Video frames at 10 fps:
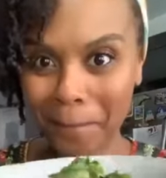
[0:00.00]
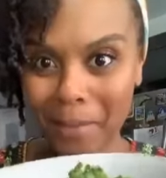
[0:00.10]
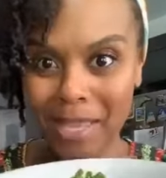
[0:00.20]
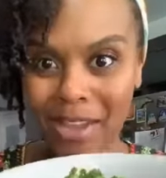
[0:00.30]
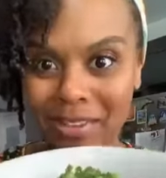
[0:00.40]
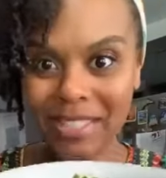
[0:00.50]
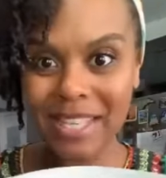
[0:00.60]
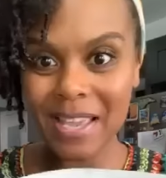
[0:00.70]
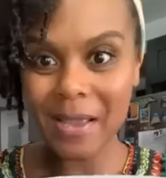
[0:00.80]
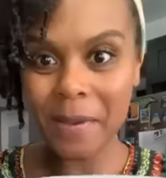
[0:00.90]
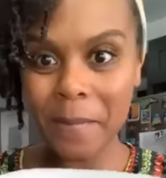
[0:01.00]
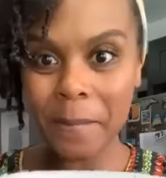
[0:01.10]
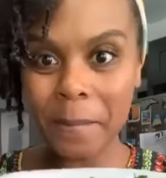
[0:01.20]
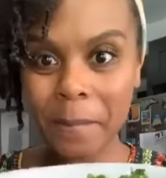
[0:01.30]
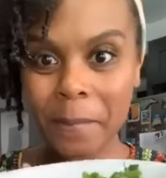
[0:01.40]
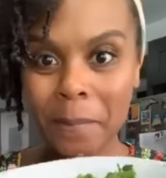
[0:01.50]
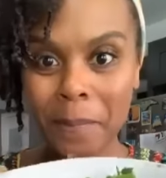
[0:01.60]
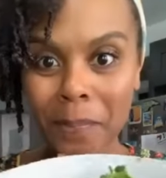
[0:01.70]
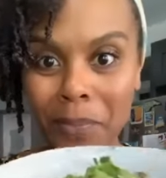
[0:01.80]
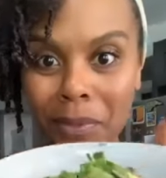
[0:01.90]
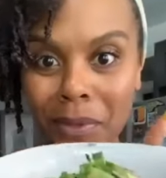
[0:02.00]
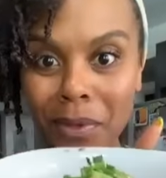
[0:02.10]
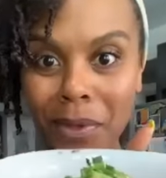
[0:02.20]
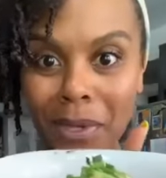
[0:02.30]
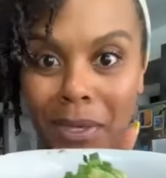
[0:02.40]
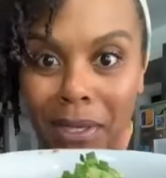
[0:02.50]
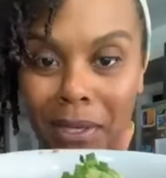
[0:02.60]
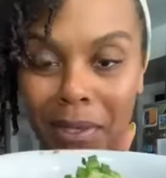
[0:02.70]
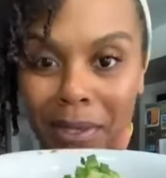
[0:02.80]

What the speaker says: Can y'all see? Honey.